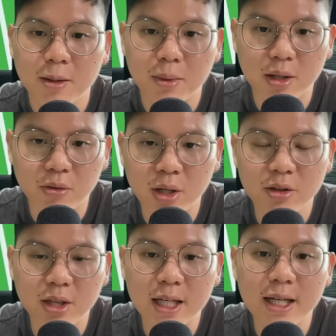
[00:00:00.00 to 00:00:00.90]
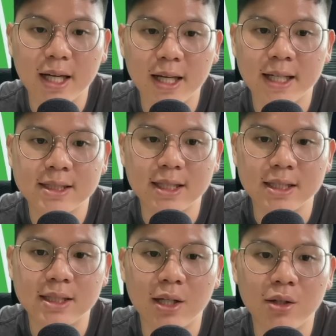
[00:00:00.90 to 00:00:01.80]
But the real thinking, I guess,
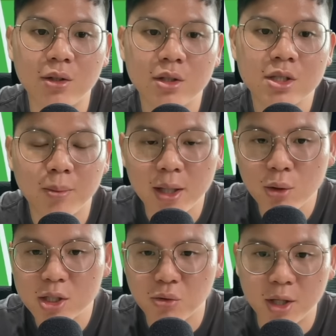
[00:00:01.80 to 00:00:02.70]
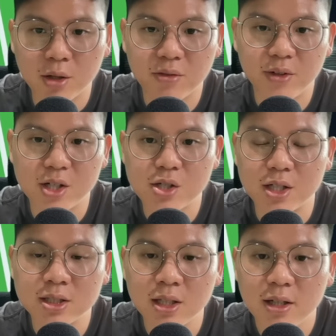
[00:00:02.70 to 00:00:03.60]
is that Semenyo has really good
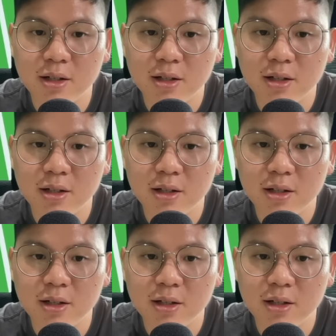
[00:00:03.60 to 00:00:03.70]
fixtures